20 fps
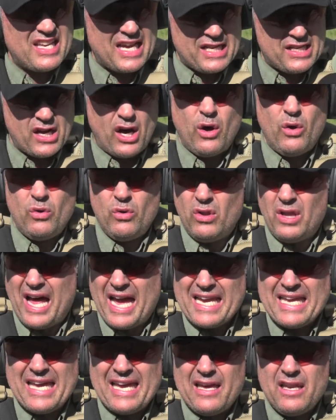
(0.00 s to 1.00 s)
they don't
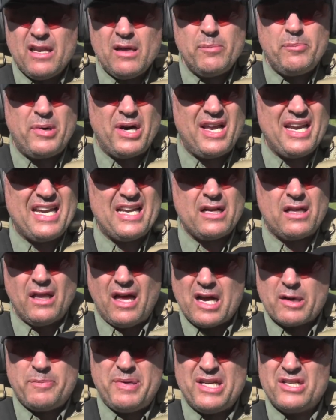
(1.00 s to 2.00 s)
like it, but in
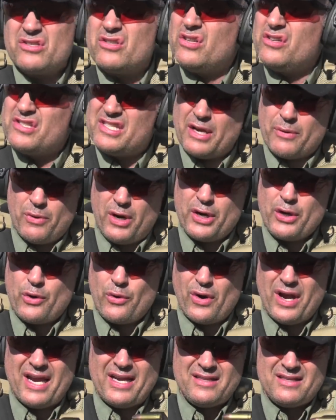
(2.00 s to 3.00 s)
Glock pistols they run
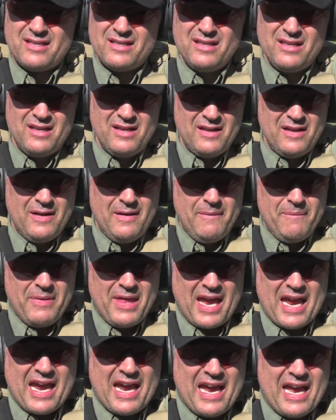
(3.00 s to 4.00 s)
great.
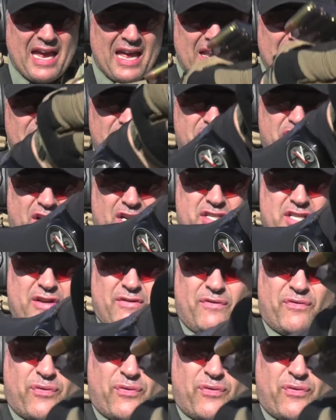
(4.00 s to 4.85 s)
And judging